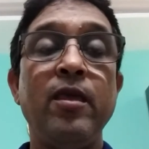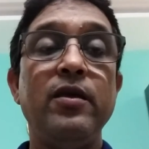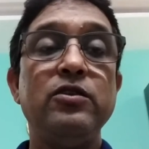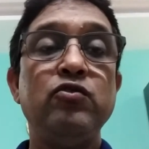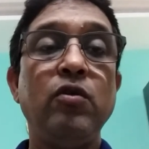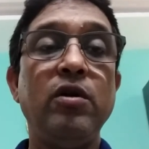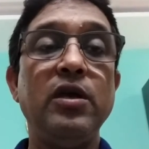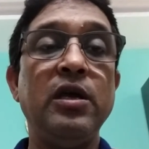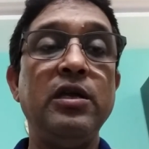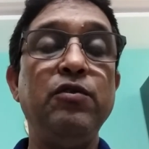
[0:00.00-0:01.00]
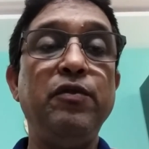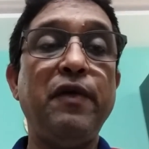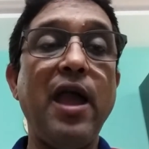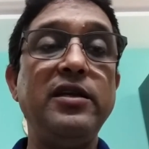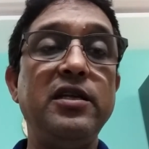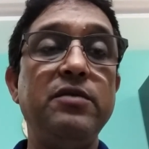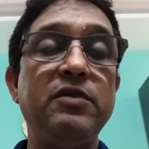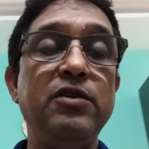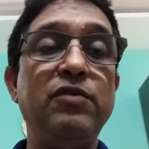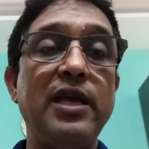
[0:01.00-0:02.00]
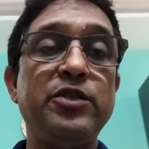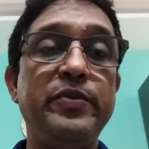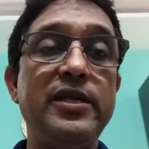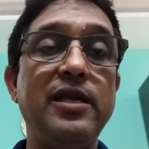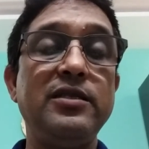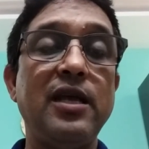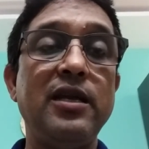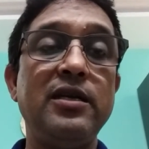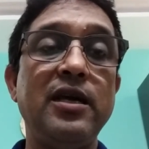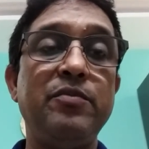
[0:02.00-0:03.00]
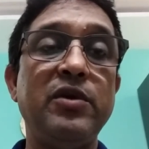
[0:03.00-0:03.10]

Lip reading: So you will find, you will experience, and